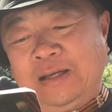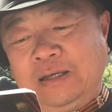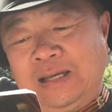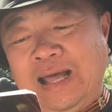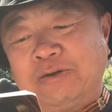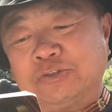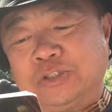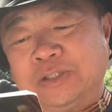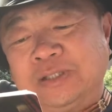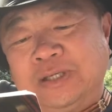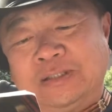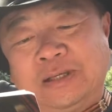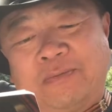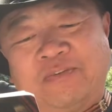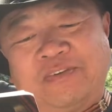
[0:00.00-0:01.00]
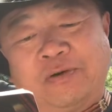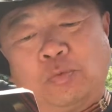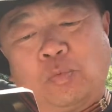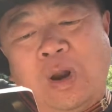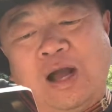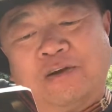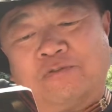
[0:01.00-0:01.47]
lounging atop of a
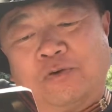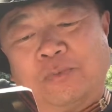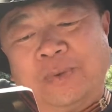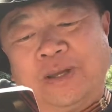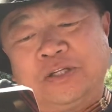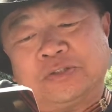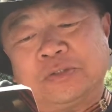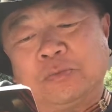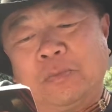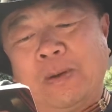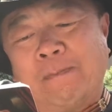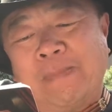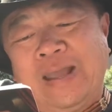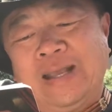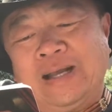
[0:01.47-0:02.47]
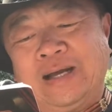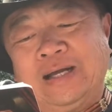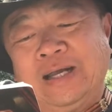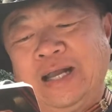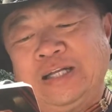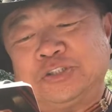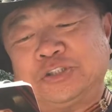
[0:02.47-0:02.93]
rock formation with Maka
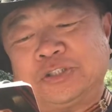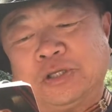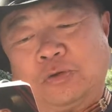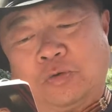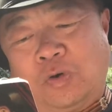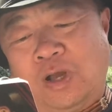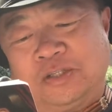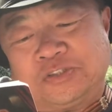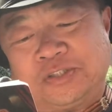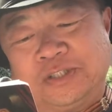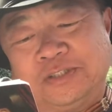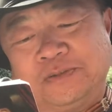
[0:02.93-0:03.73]
etched across it.